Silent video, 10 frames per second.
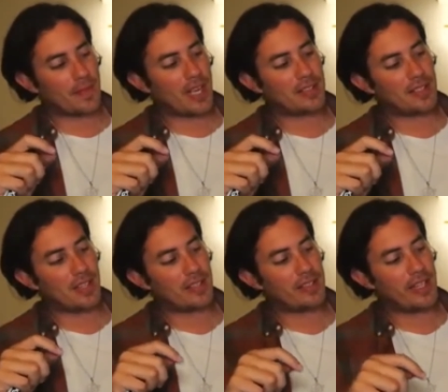until
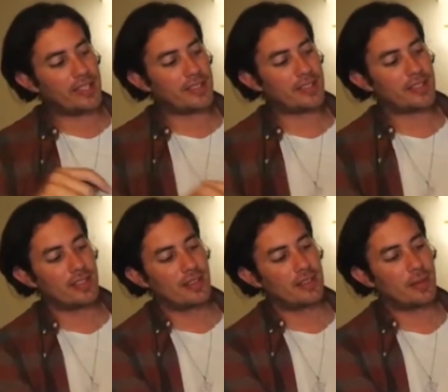at least
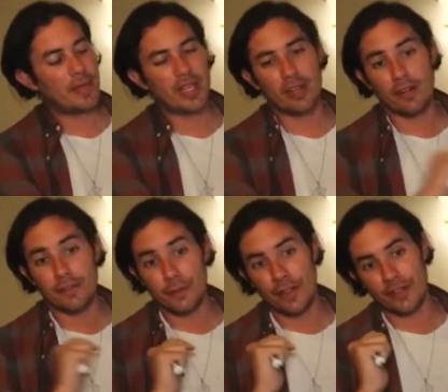the beginning of
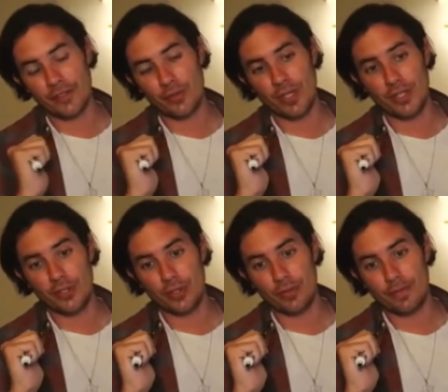
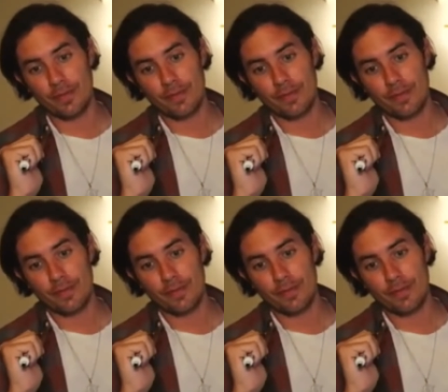2022.